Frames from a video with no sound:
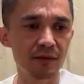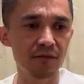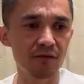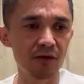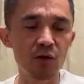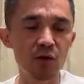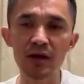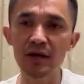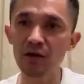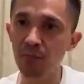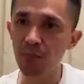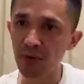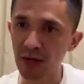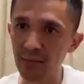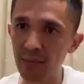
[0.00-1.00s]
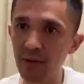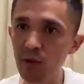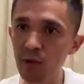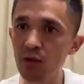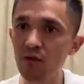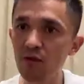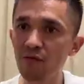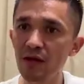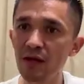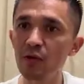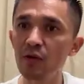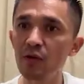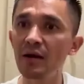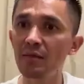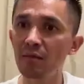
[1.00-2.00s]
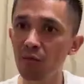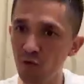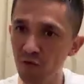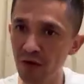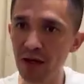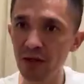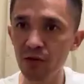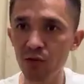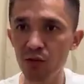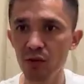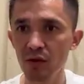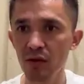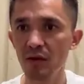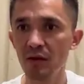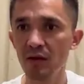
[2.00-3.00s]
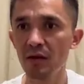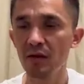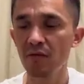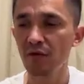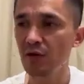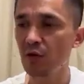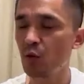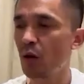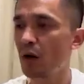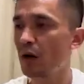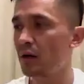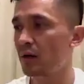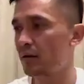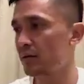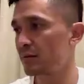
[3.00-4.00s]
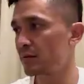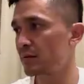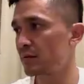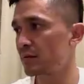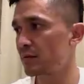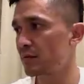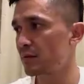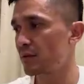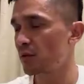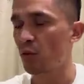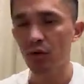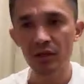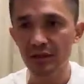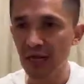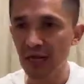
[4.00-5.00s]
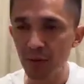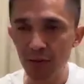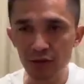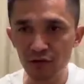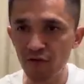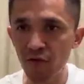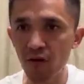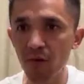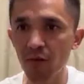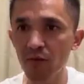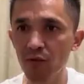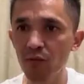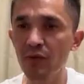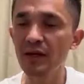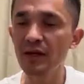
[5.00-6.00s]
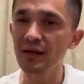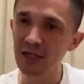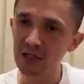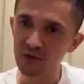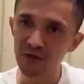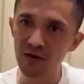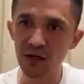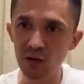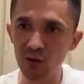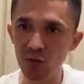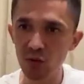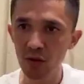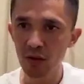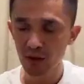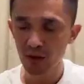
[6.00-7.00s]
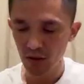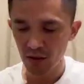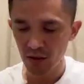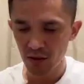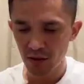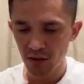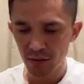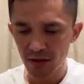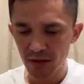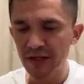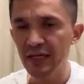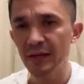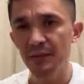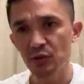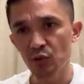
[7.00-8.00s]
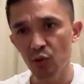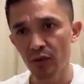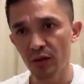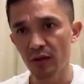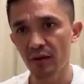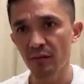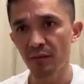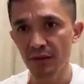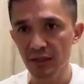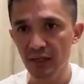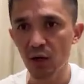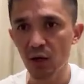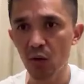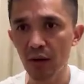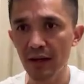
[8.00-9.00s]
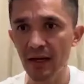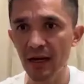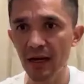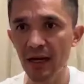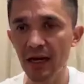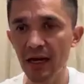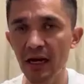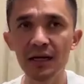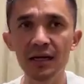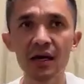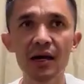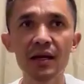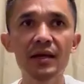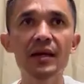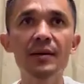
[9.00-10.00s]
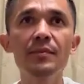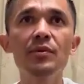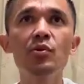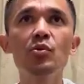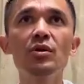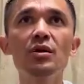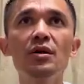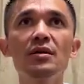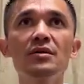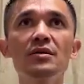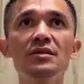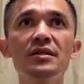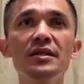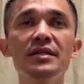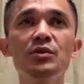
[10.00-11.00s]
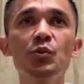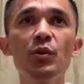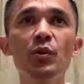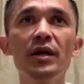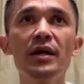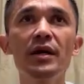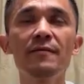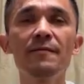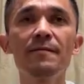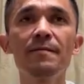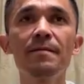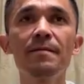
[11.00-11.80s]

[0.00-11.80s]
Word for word: When you are at your prime and doing well, you add more value. When you are not in that much of form, you bring less value, but it keeps going. But now I came to a stage where